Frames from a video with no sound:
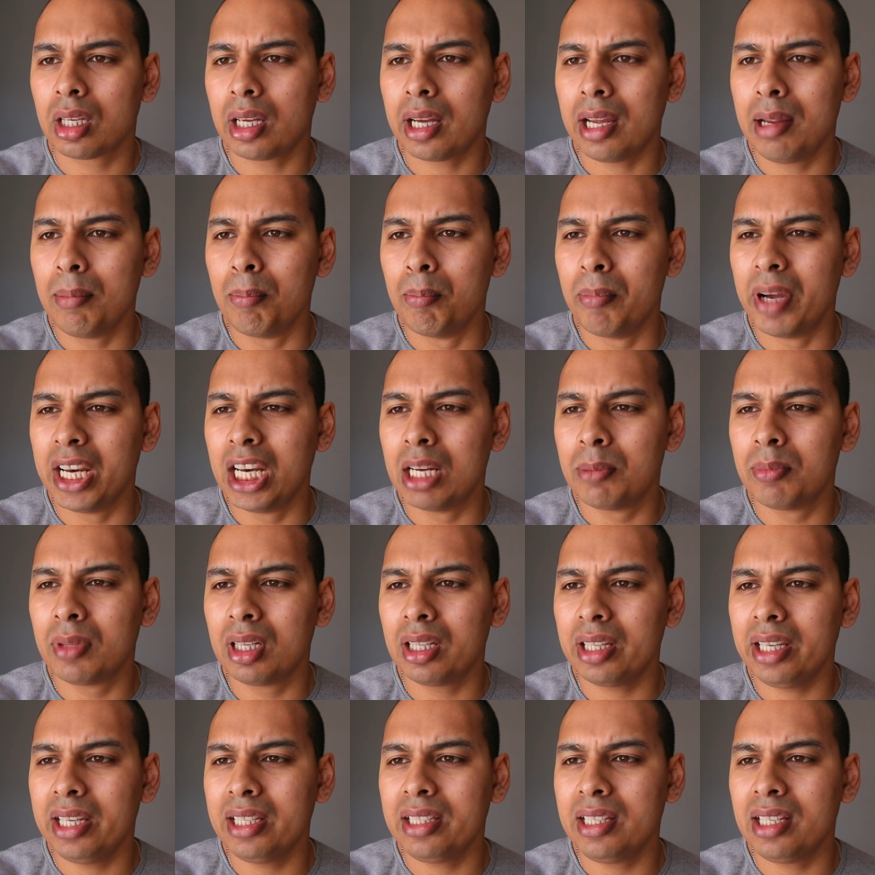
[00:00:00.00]
a
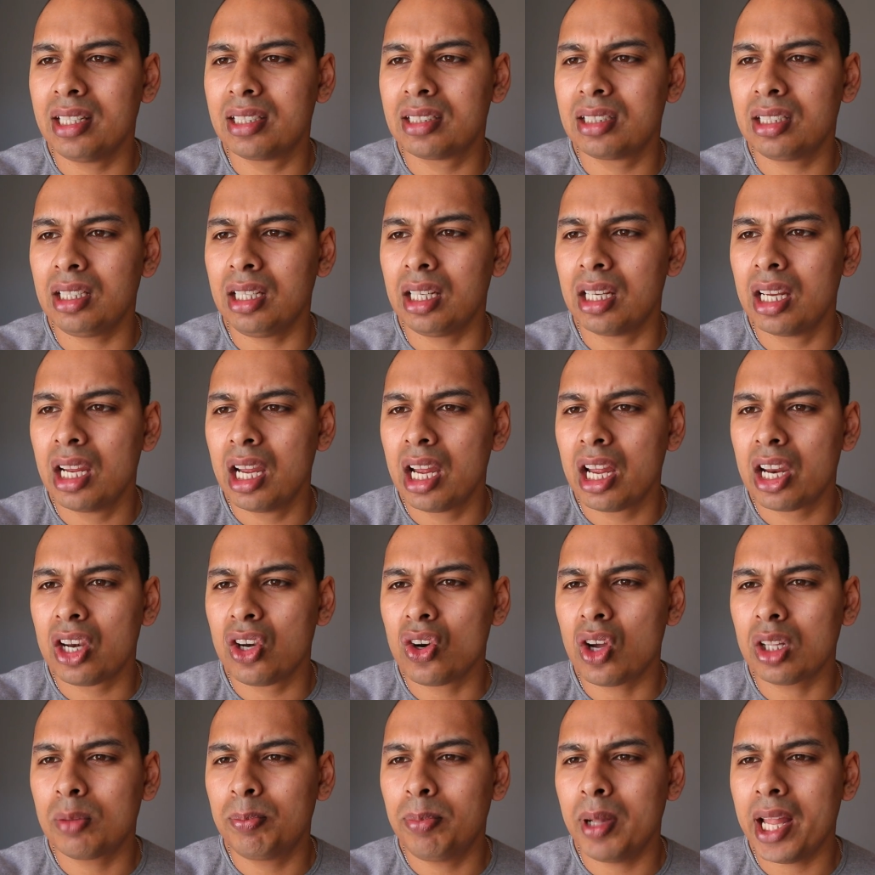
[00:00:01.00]
minimal EDC?
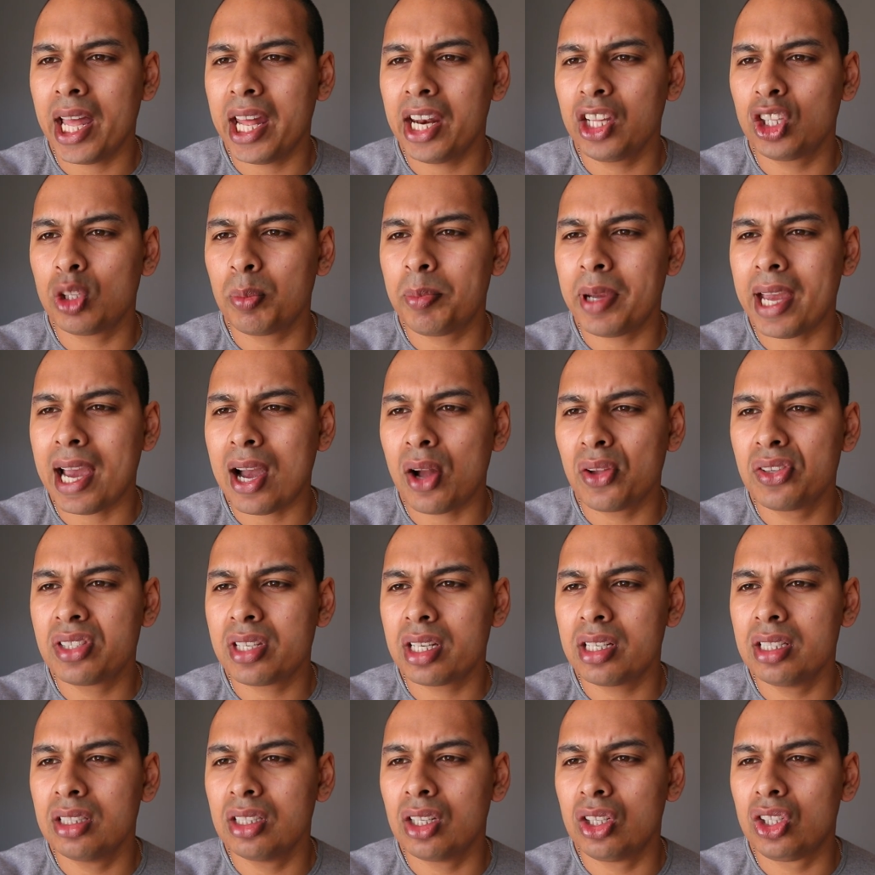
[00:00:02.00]
Not planning to be
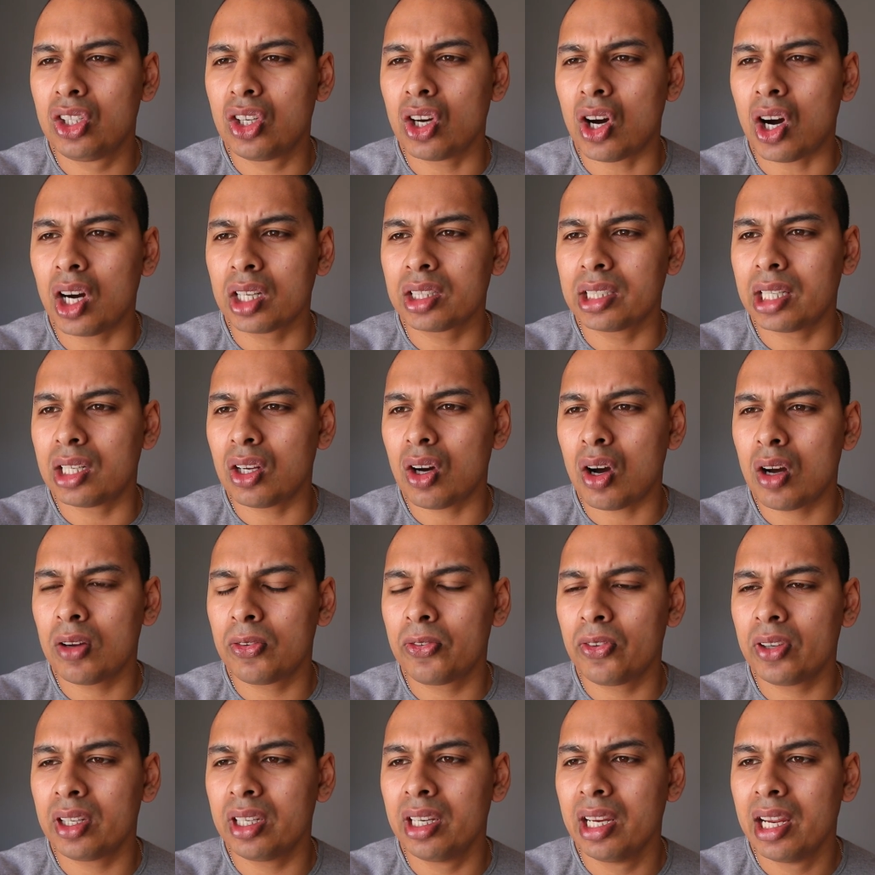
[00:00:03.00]
outside in the dark that
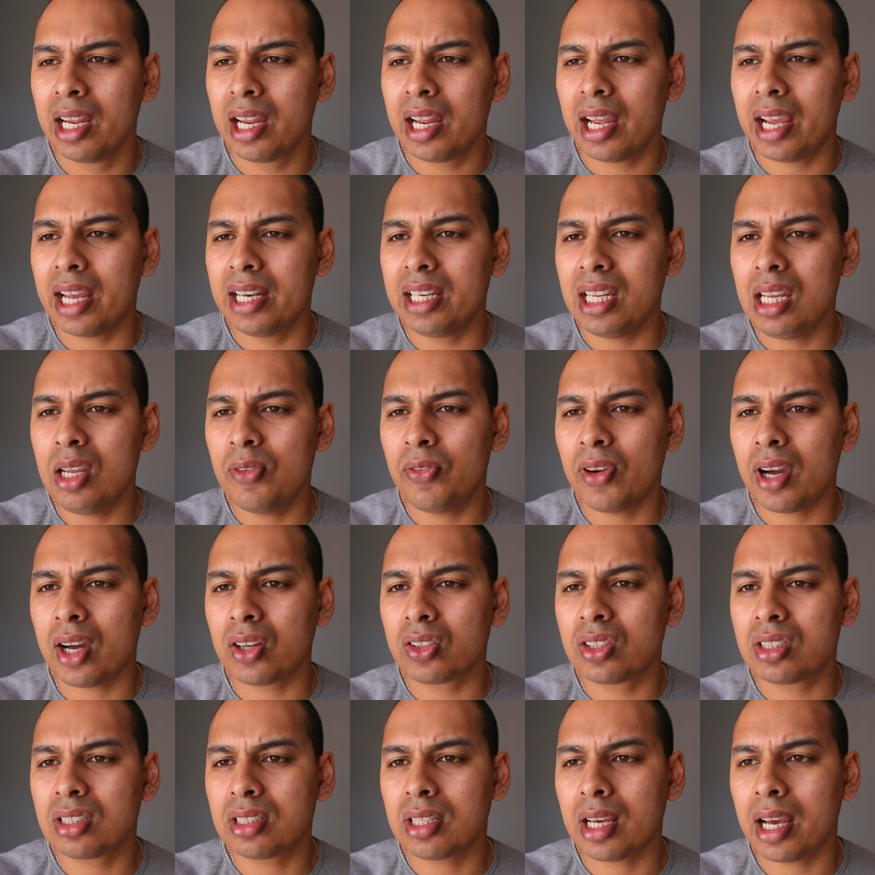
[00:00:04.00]
often, and if
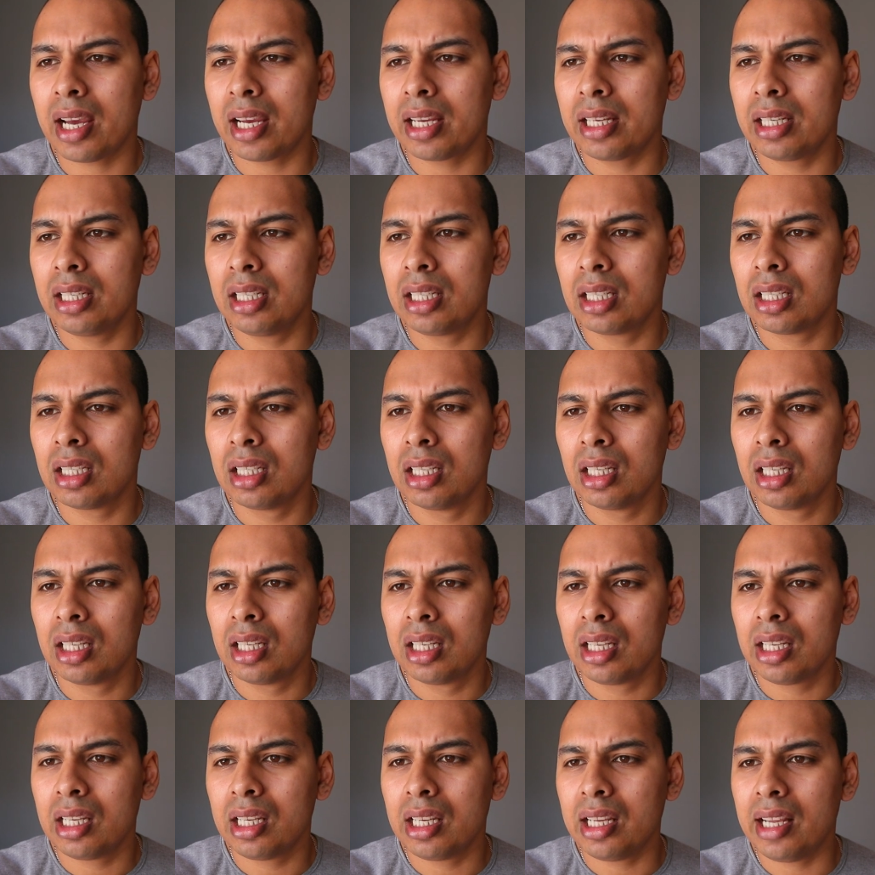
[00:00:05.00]
outside,
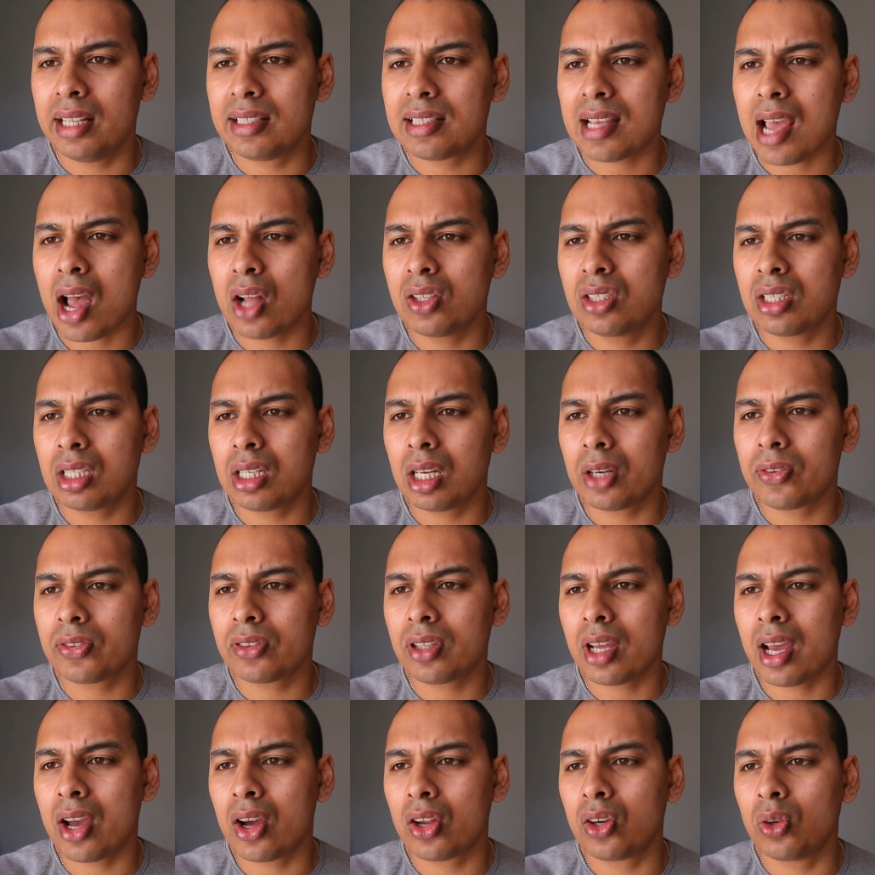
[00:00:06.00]
it's outside of
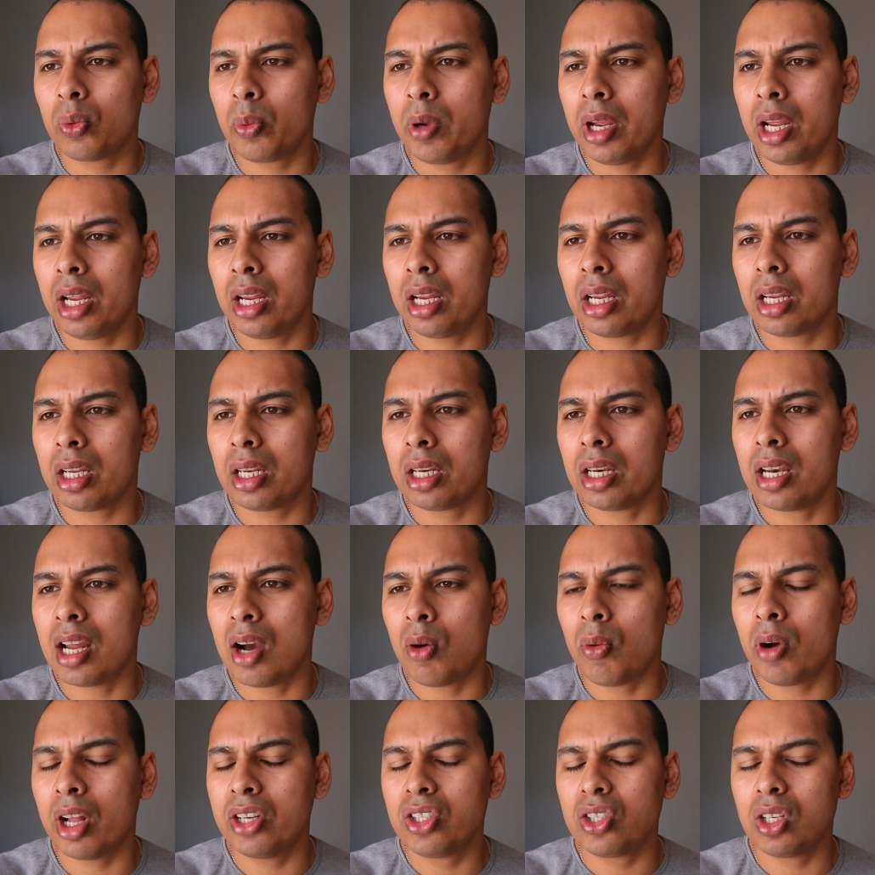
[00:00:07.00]
town where
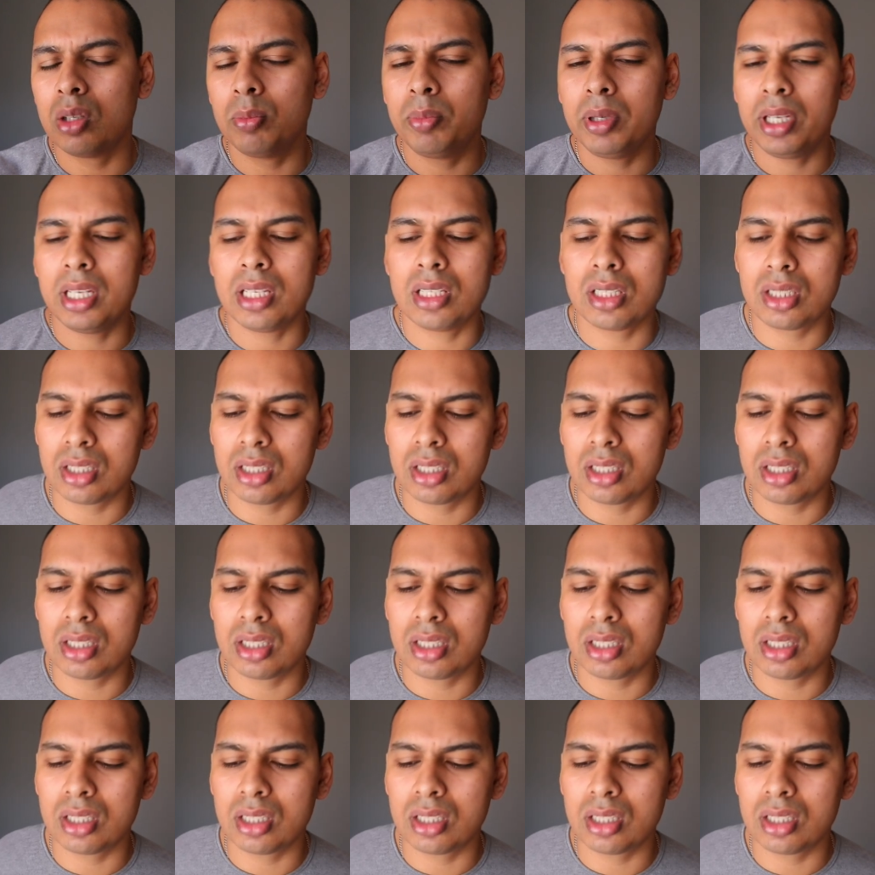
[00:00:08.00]
no one should be.